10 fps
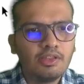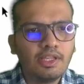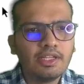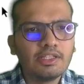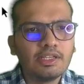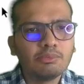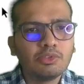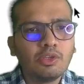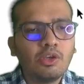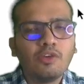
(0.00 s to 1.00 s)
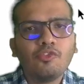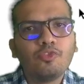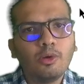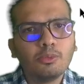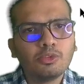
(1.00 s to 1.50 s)
Then comes
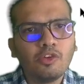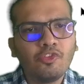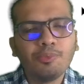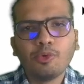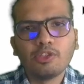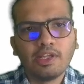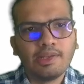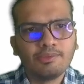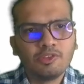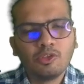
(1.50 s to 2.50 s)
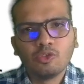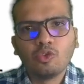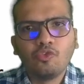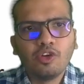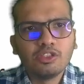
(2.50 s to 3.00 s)
forms of import tariffs.
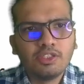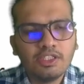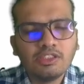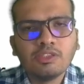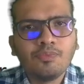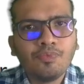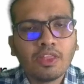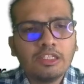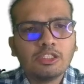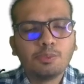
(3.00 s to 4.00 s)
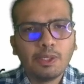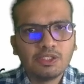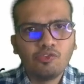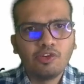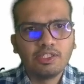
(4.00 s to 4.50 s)
So first is
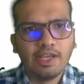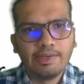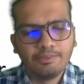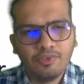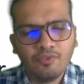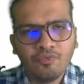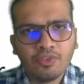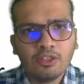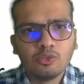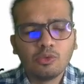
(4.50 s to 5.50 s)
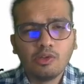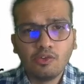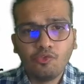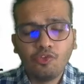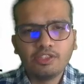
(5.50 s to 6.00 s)
specific tariff. So a
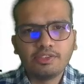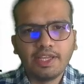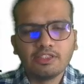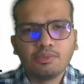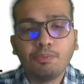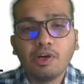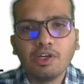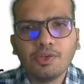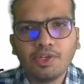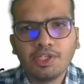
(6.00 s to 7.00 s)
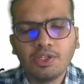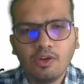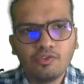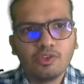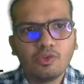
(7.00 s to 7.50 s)
fixed tax per unit
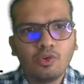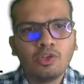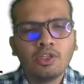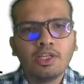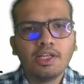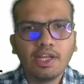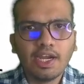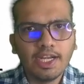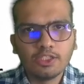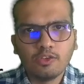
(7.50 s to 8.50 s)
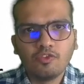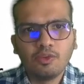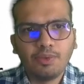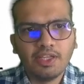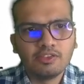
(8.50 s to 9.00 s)
of the good regardless of the
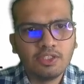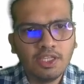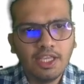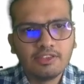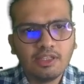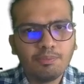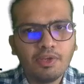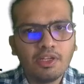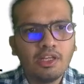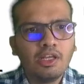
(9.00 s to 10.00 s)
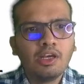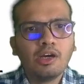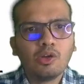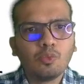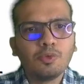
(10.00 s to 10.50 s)
price. Example,
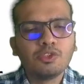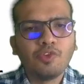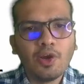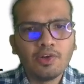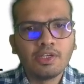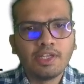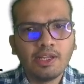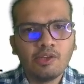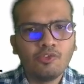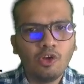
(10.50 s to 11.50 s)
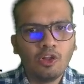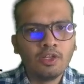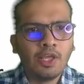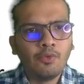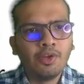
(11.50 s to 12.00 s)
a rupees 500 tariff
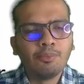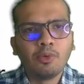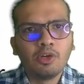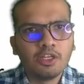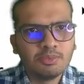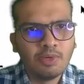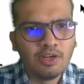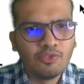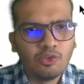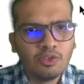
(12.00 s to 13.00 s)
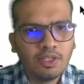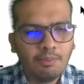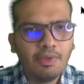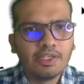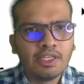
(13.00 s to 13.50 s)
on every imported smartphone,
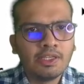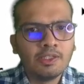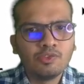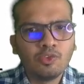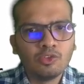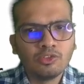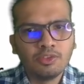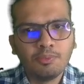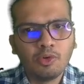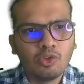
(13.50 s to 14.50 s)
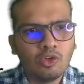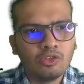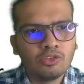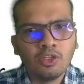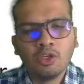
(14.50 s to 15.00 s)
making each phone's import
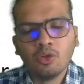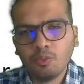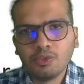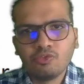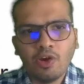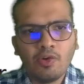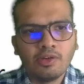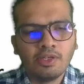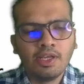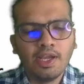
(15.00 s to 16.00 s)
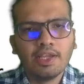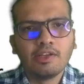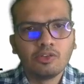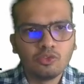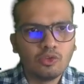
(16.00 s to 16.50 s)
cost rupees 500
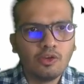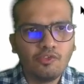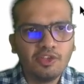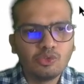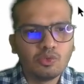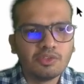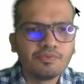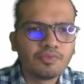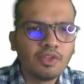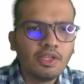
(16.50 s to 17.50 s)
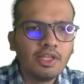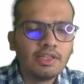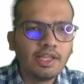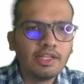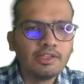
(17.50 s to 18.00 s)
higher. So a fixed one.
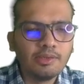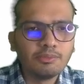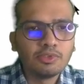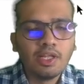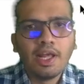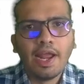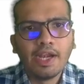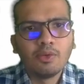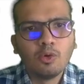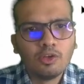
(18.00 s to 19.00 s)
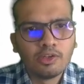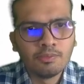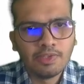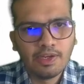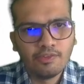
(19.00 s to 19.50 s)
Then comes ad
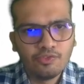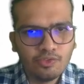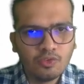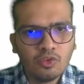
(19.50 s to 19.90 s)
valorem tariff.